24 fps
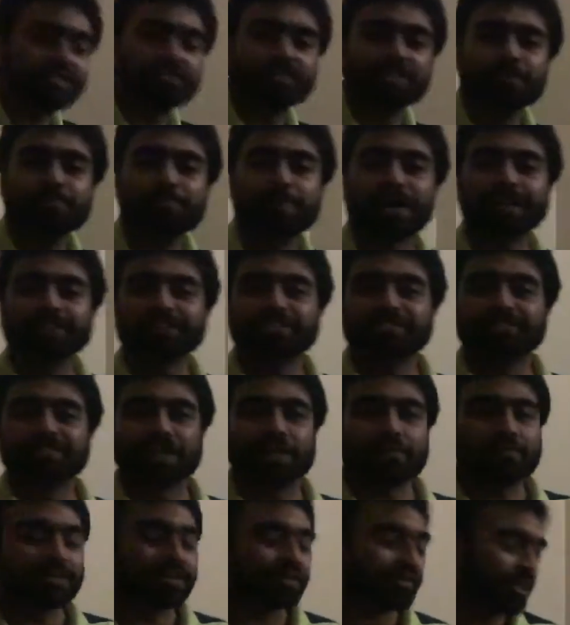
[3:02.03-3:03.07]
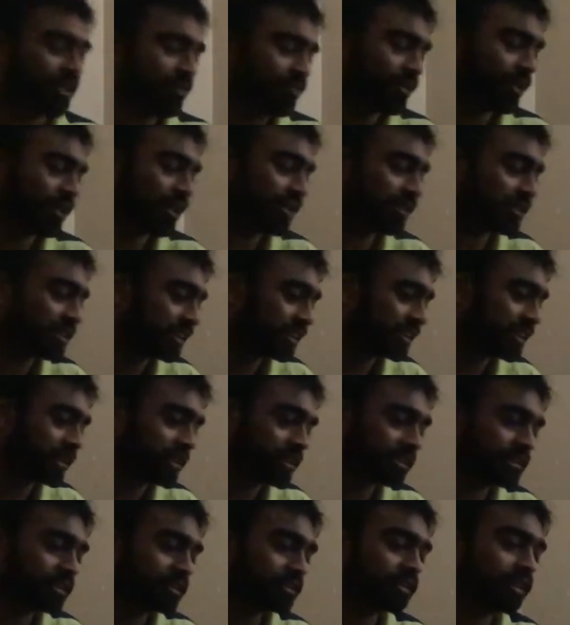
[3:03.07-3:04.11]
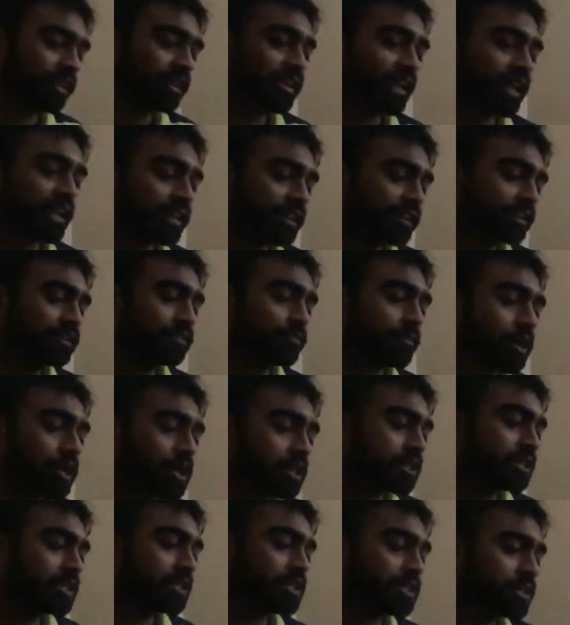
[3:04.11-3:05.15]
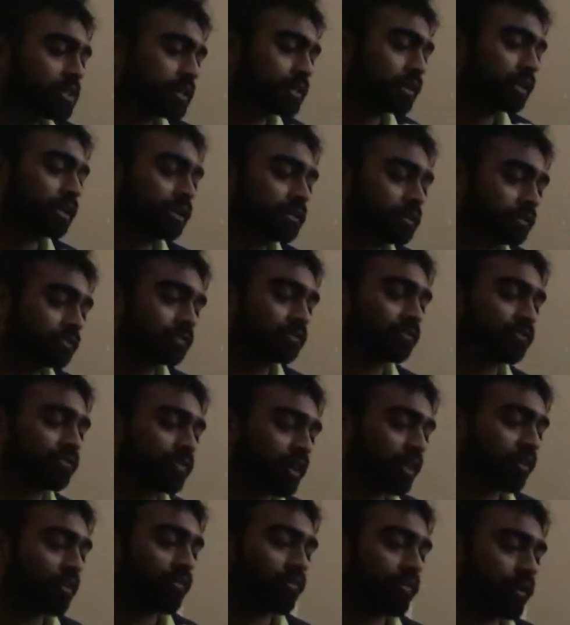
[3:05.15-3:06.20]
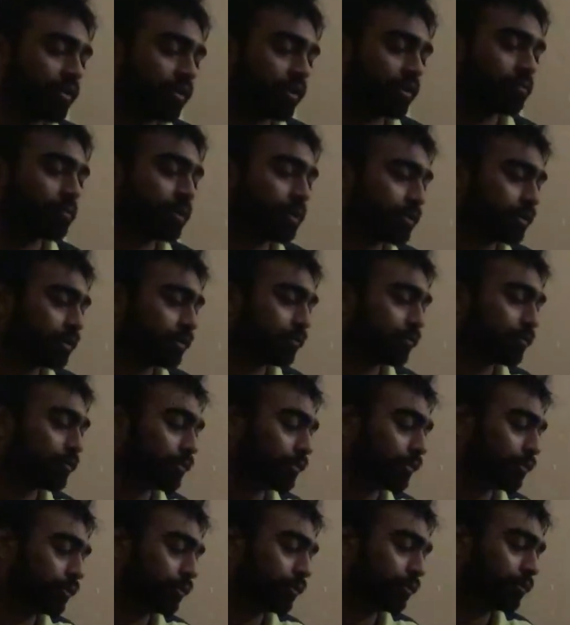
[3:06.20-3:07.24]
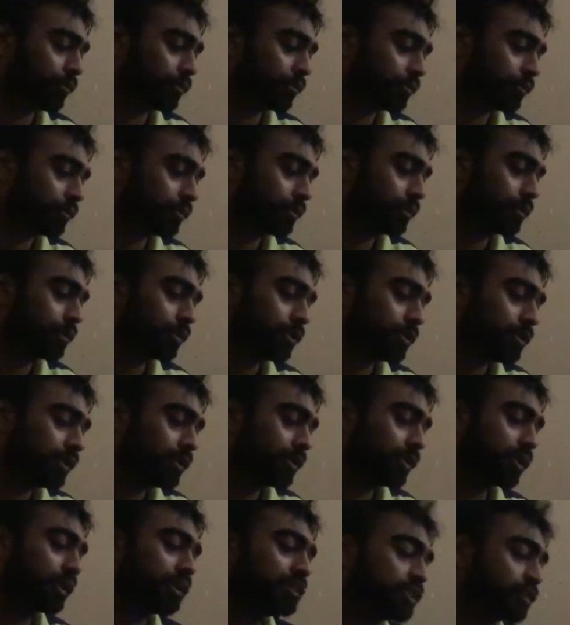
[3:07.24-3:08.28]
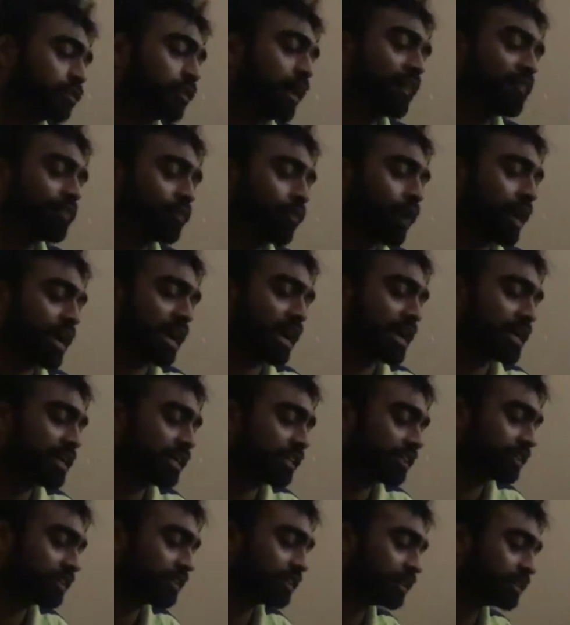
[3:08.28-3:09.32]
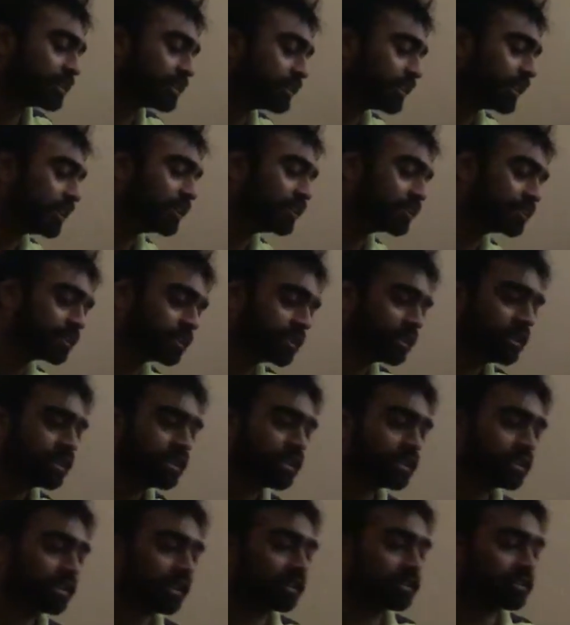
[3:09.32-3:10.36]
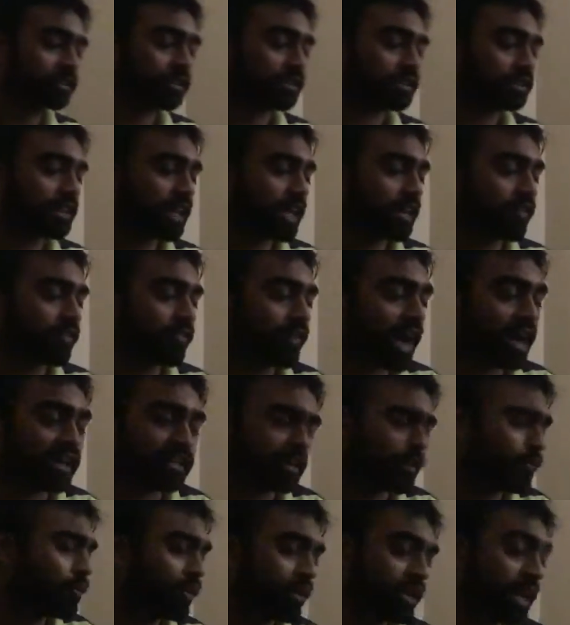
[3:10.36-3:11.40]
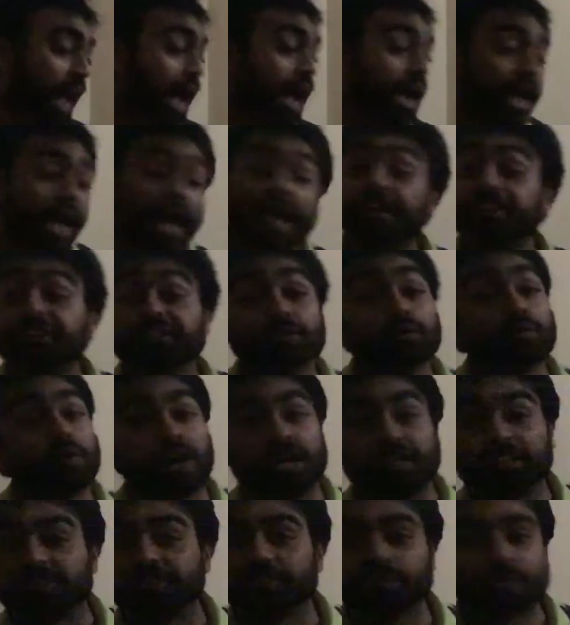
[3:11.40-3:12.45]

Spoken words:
Really positive time in your life right now, Sagittarius. It's looking like this March is very, very abundant for you. Because you have the right ideas. It's just things are just kind of acting weird. Yeah, Ace of Wands.